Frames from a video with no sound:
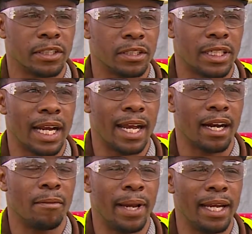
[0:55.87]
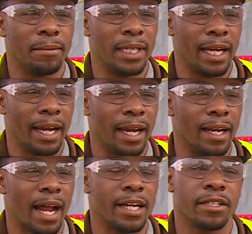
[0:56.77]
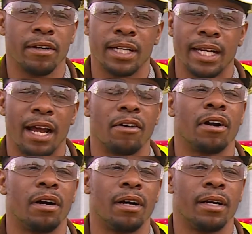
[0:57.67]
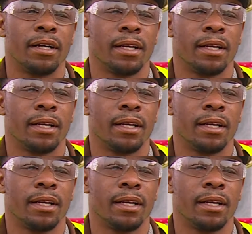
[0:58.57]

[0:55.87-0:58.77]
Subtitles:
she had our baby, and I turned into alcohol,